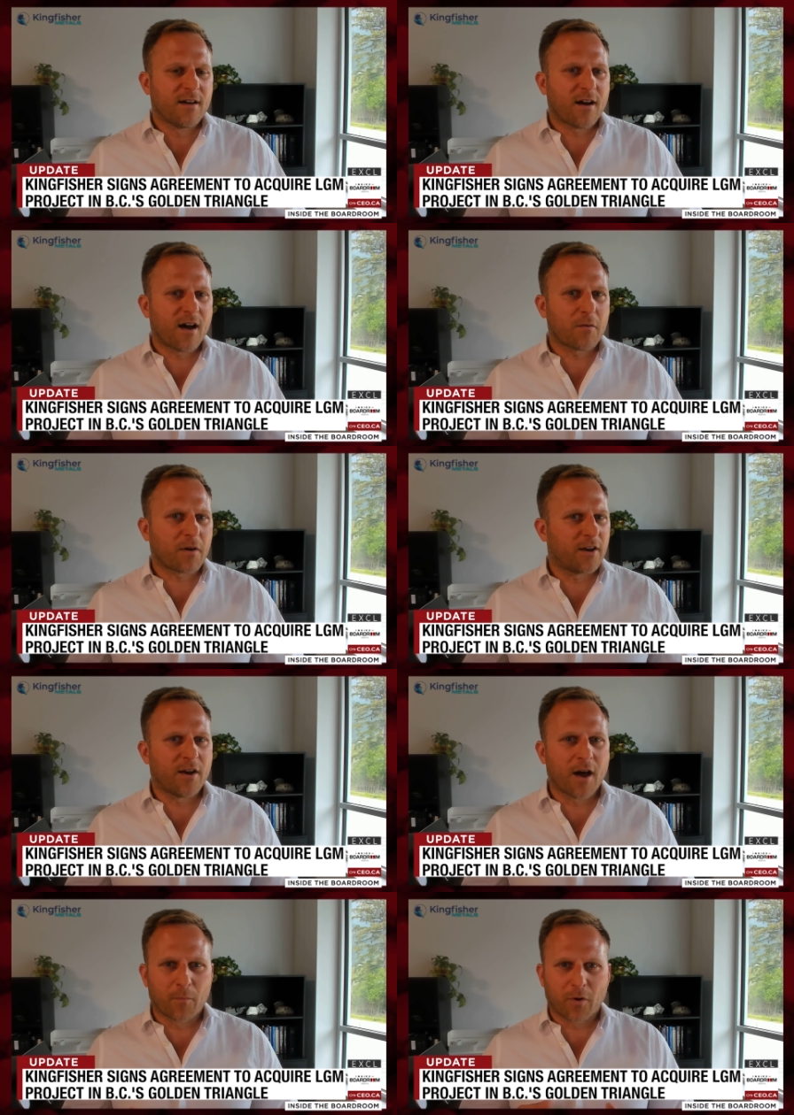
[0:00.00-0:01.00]
Uh, we've got a
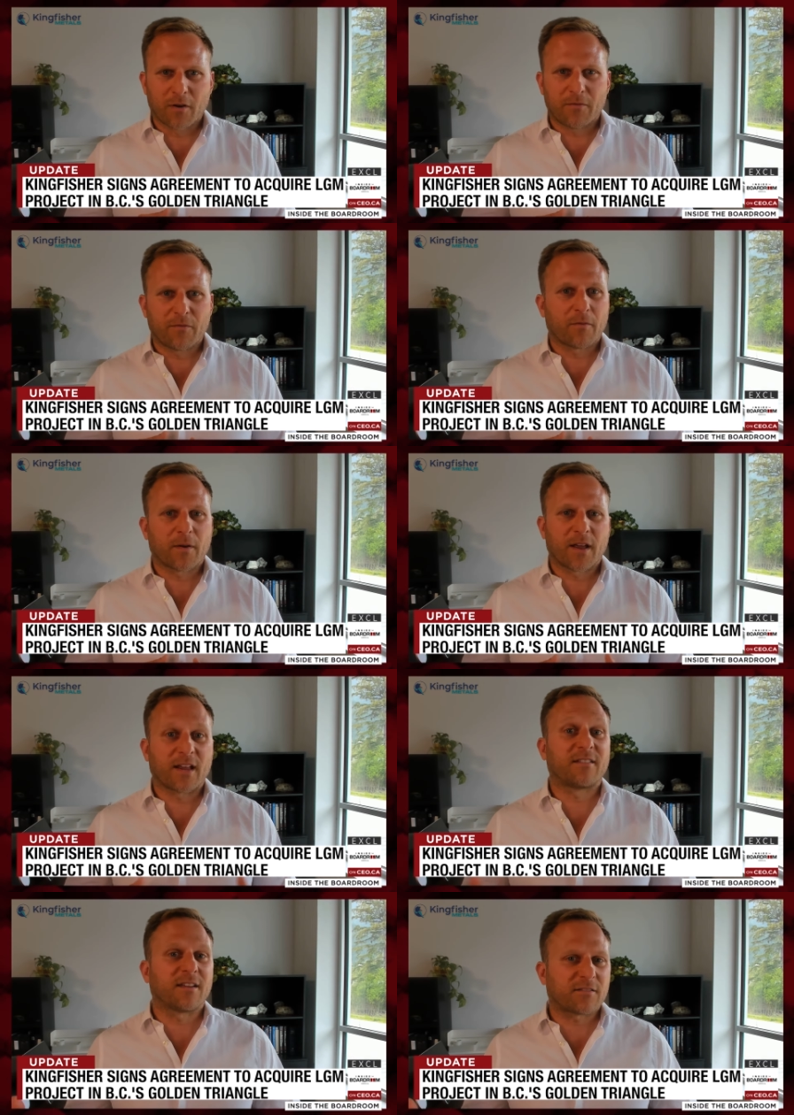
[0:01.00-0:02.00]
number of
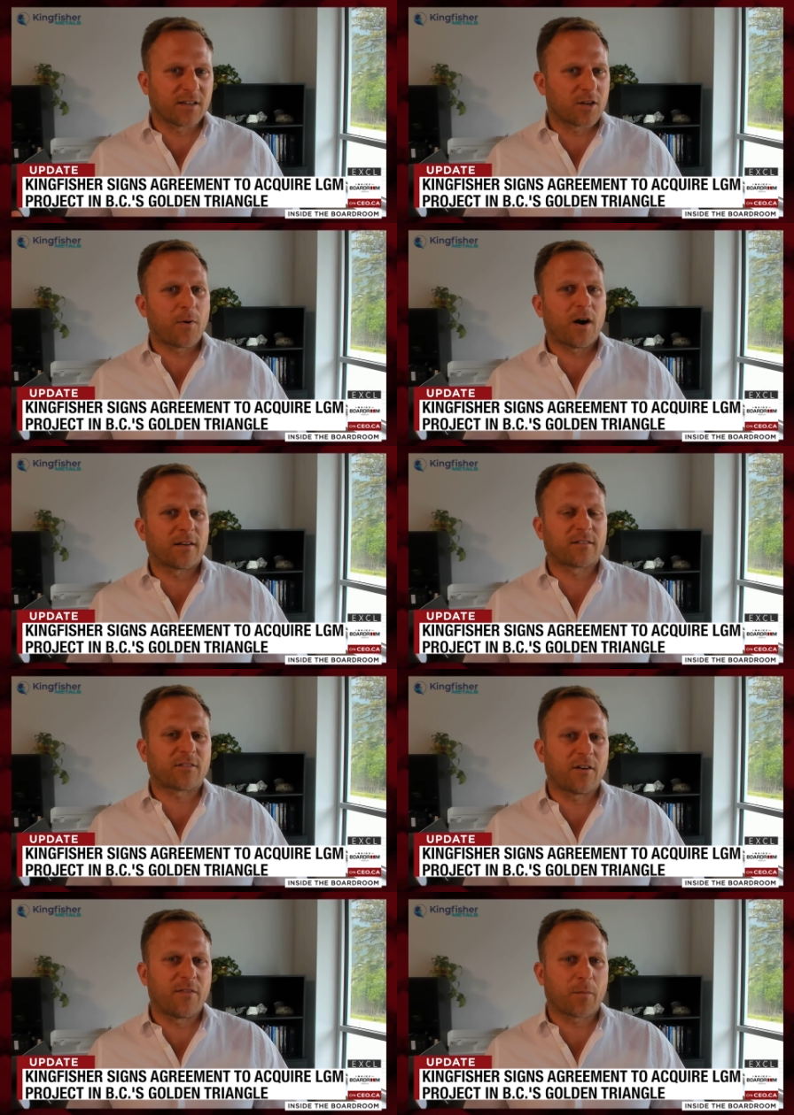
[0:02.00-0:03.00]
existing
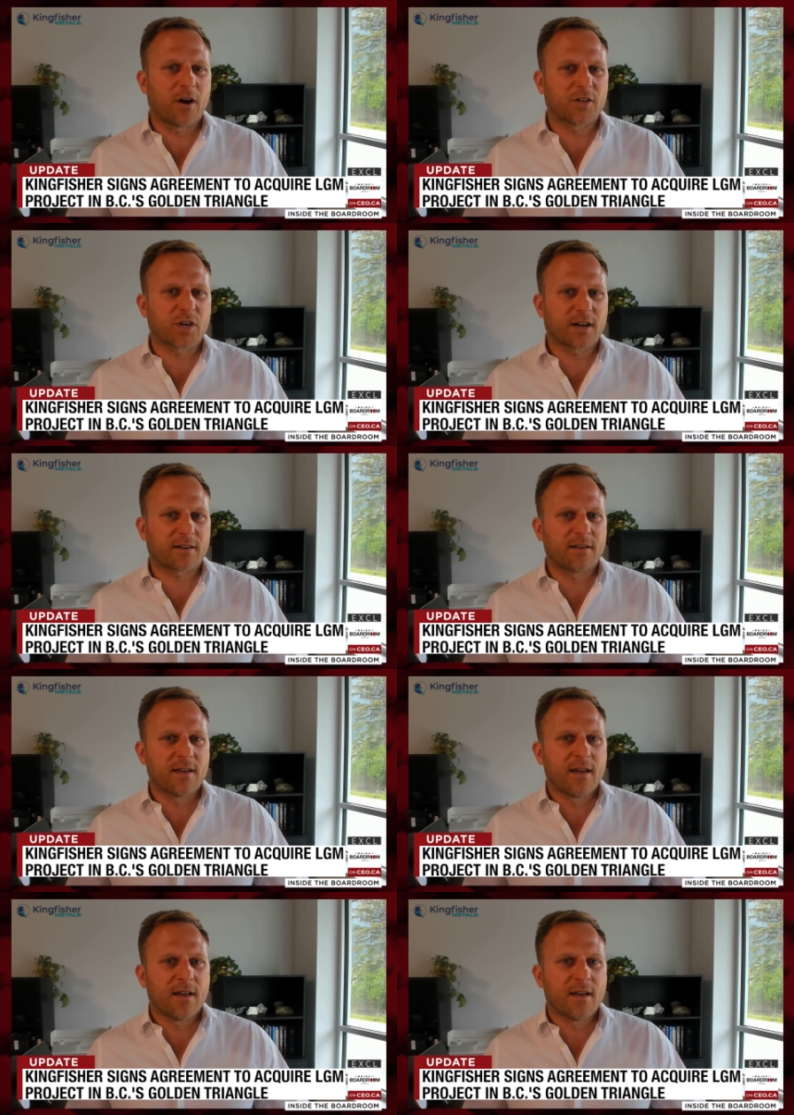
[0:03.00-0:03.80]
deposits on the project.